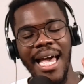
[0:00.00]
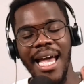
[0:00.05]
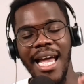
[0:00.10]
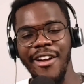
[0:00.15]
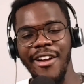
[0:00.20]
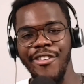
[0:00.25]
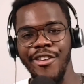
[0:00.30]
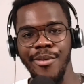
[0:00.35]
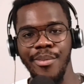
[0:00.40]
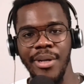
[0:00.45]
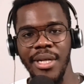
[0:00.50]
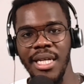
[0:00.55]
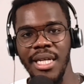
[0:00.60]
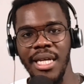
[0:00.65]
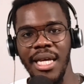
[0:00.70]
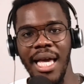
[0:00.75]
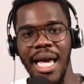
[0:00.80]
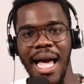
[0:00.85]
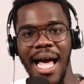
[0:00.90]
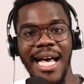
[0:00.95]

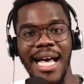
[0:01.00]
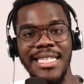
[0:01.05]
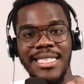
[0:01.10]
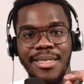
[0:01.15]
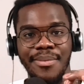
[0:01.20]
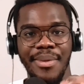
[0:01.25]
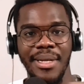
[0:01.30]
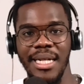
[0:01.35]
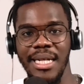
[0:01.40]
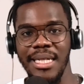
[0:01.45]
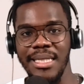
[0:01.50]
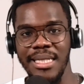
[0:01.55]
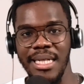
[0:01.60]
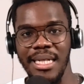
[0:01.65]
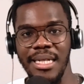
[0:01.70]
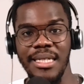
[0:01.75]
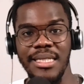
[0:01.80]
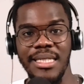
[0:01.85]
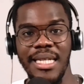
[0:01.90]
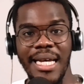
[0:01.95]
Everybody has to be in
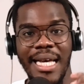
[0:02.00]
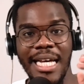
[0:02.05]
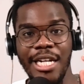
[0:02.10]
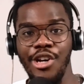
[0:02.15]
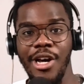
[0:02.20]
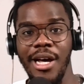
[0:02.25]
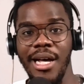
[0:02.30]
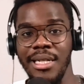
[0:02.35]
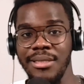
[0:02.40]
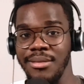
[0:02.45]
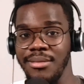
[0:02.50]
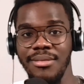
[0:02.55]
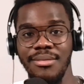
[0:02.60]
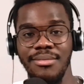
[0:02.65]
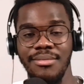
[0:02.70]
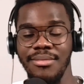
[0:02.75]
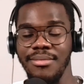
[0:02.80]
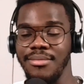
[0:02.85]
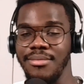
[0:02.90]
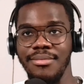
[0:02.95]
attendance. I cannot
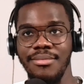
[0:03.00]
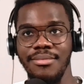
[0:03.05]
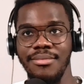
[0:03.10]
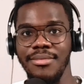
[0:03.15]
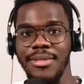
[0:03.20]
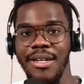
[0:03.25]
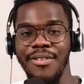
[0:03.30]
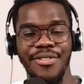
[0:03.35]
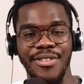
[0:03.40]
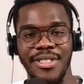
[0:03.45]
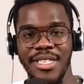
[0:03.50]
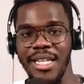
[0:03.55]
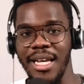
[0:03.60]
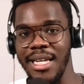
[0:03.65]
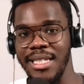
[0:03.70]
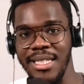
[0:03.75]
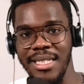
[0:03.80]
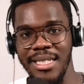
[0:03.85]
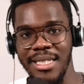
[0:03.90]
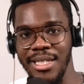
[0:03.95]

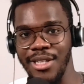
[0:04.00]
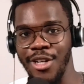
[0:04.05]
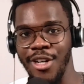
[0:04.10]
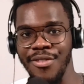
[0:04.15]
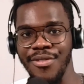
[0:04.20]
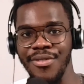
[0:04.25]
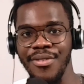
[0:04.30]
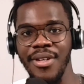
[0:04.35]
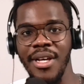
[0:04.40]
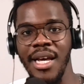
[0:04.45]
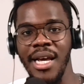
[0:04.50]
emphasize this enough.